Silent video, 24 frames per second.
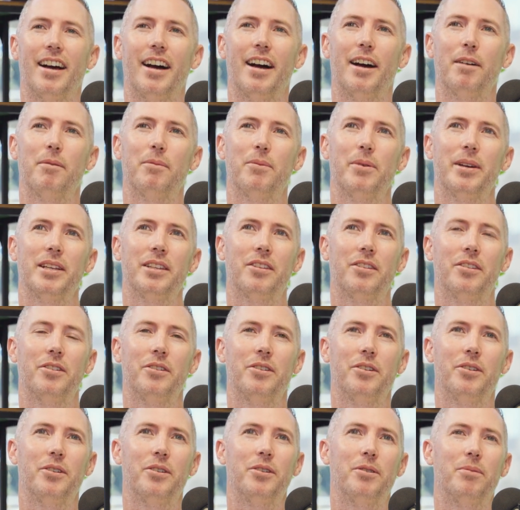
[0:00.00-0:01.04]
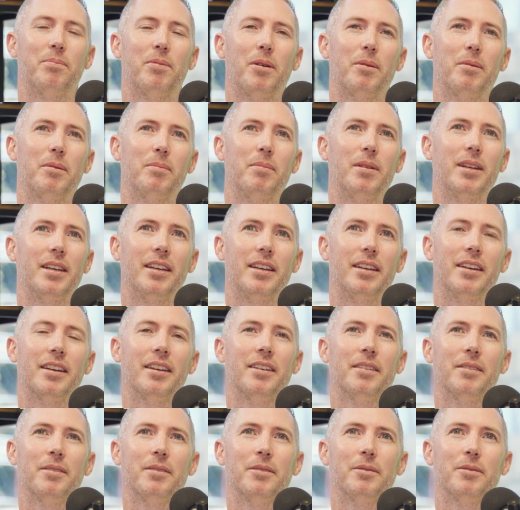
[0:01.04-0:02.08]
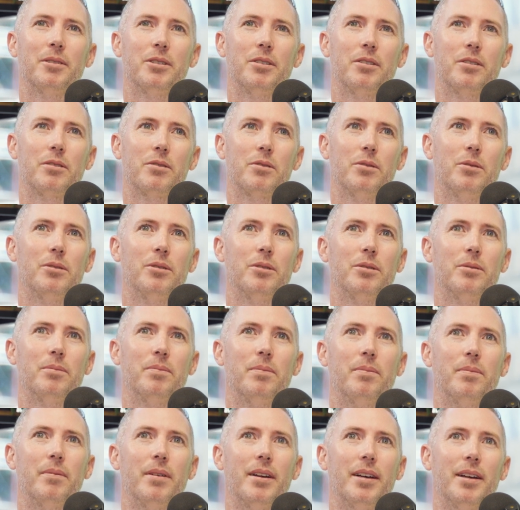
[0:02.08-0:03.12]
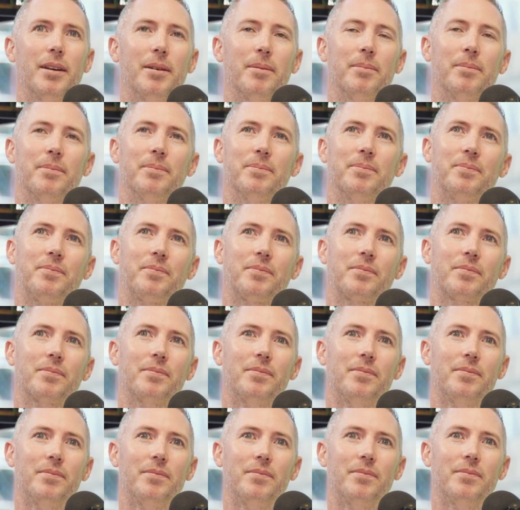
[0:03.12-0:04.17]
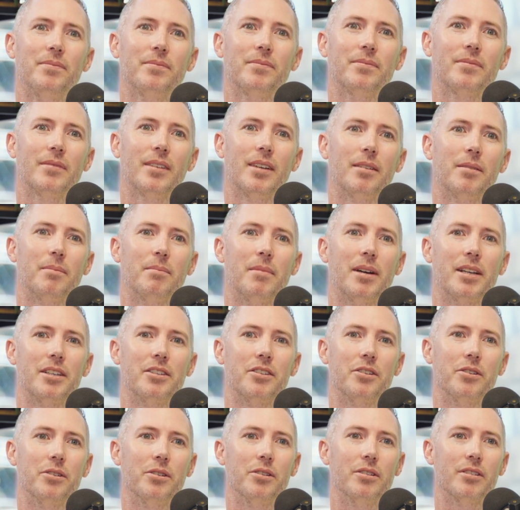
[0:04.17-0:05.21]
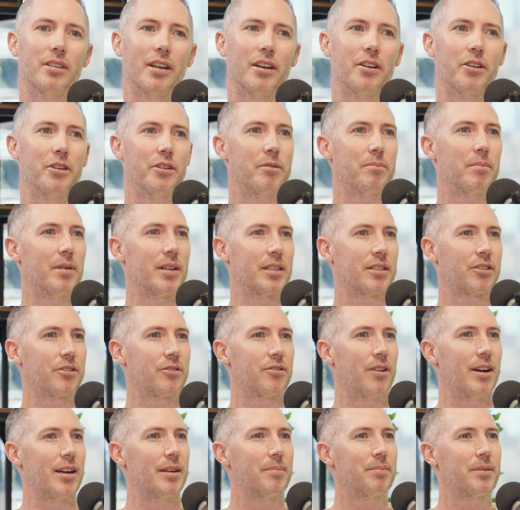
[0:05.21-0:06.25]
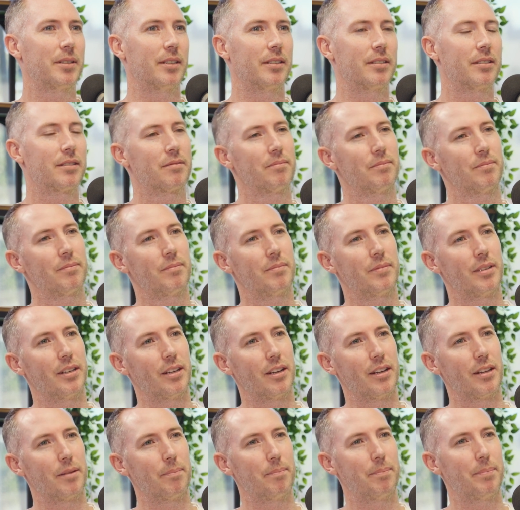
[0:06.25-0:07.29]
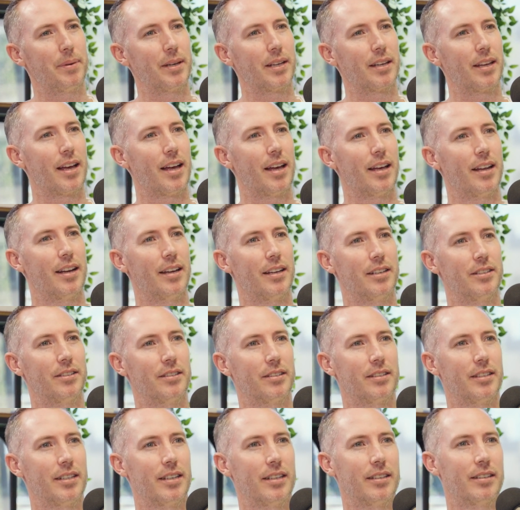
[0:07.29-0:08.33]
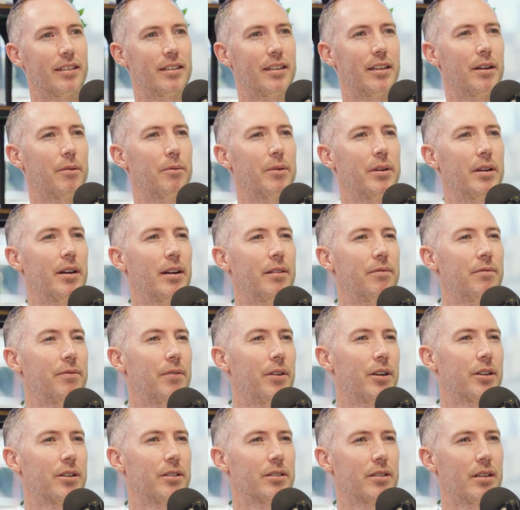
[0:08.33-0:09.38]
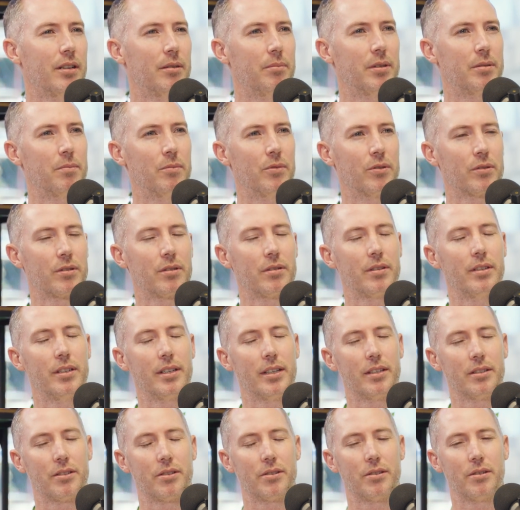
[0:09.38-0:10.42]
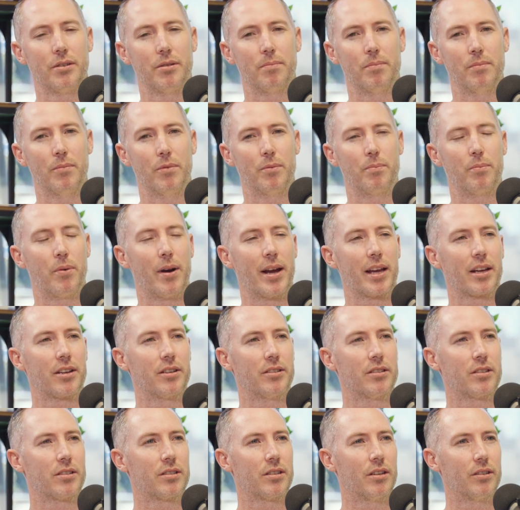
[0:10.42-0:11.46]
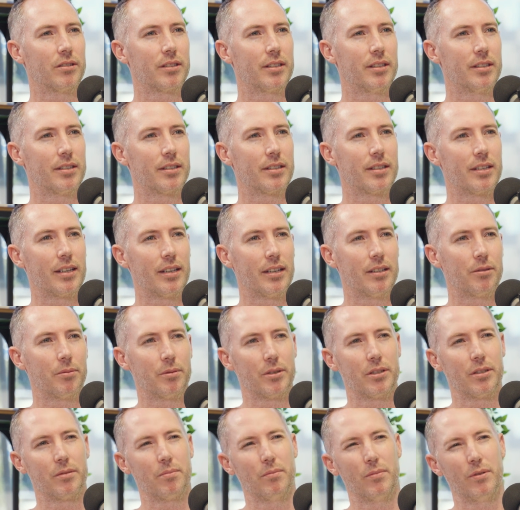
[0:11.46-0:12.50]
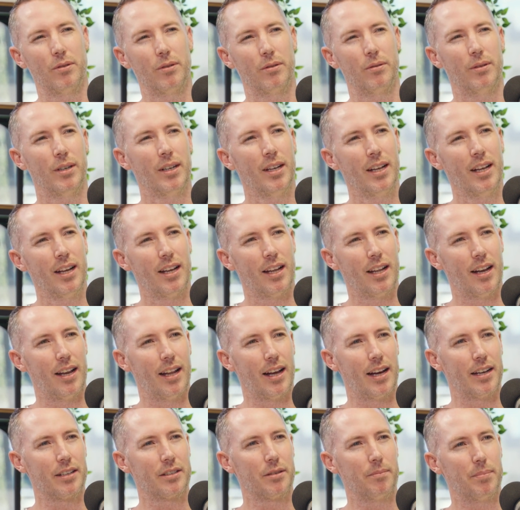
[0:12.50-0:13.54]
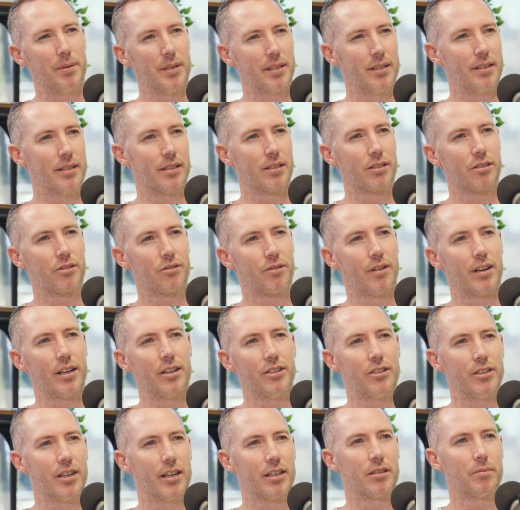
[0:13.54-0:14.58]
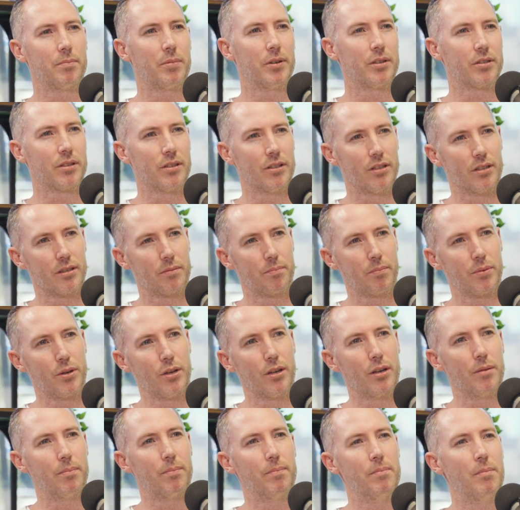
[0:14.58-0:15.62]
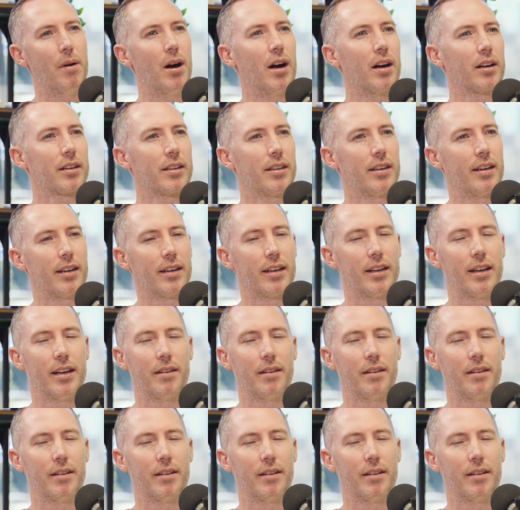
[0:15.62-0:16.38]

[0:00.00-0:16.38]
I went through probably what you'd call my dues. I earned my stripes at the big ad agencies, and then I focused a little bit more into more brand consultancies, which is more aligned to business strategy as opposed to just pure